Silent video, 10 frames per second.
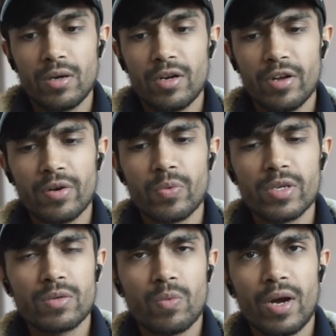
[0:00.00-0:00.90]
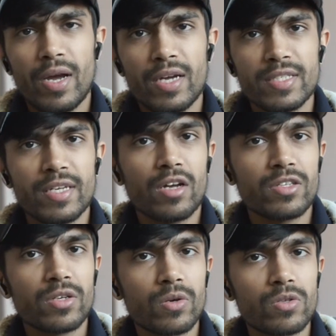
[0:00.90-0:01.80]
Another reason why I say not
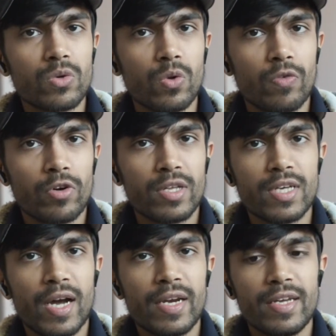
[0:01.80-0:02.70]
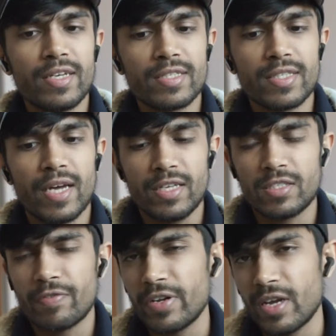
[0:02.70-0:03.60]
to go to school for design is that
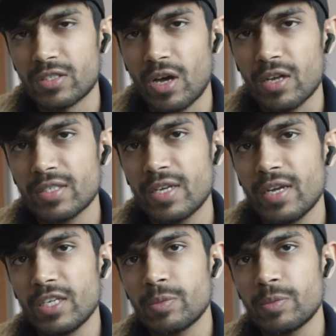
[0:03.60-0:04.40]
it's very exhausting,